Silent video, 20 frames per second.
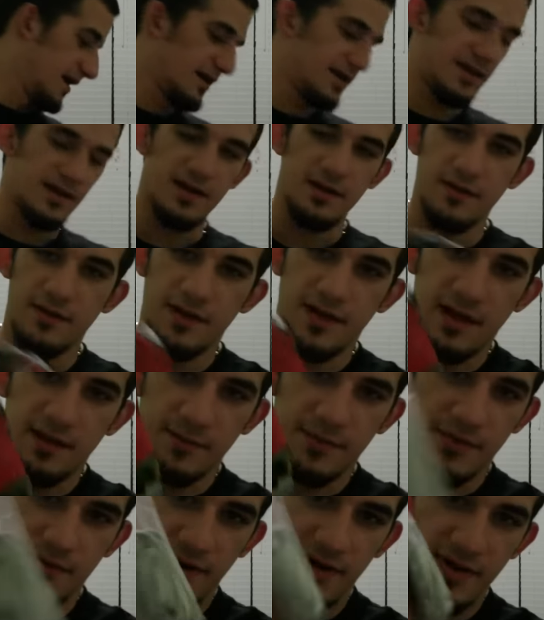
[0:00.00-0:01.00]
And I like how they
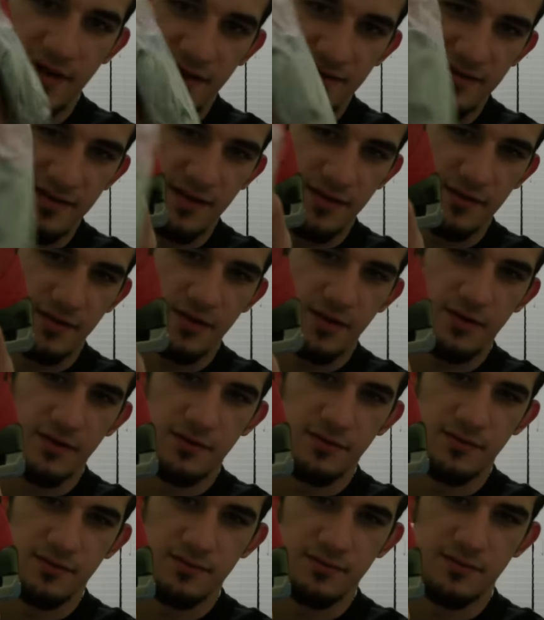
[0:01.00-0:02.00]
came with gray laces. I don't
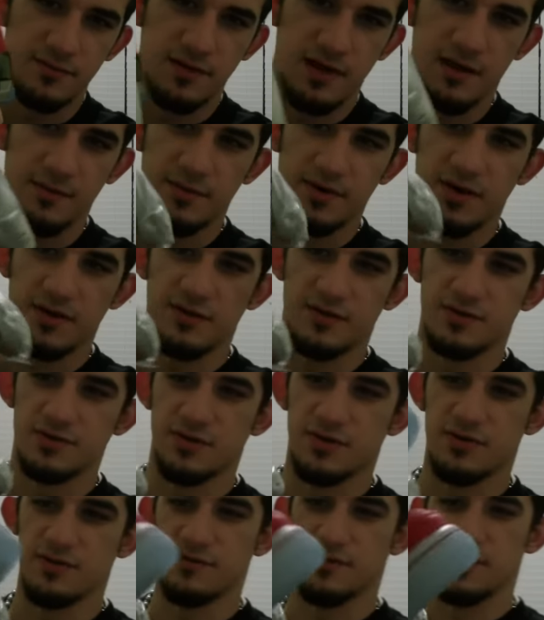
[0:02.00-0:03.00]
know how many other
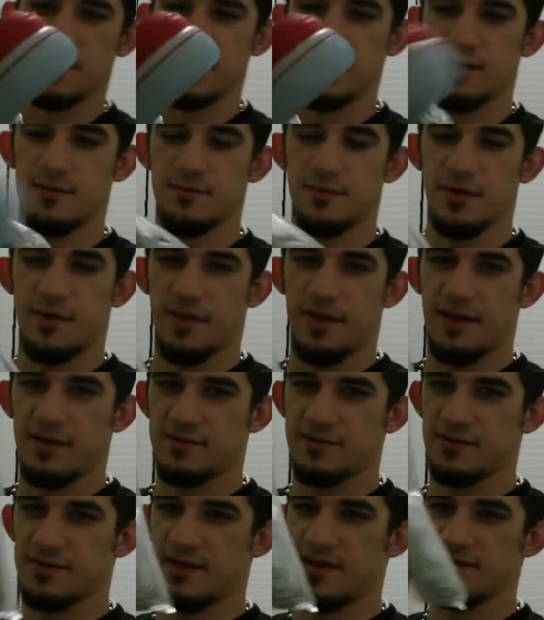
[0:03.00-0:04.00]
Jordans really come with
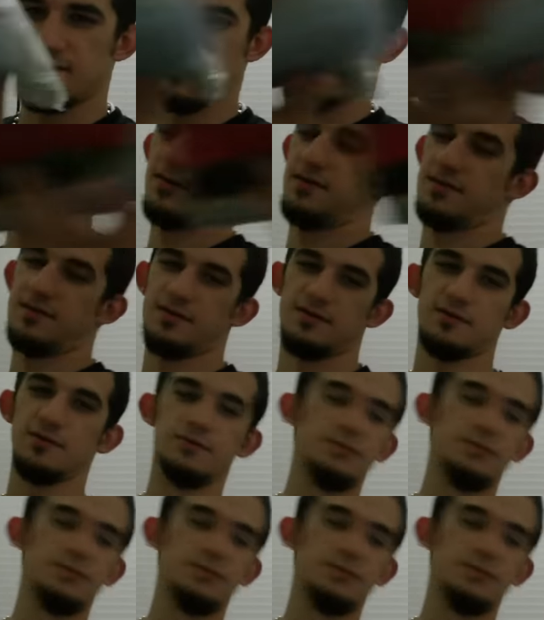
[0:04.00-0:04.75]
extra laces, but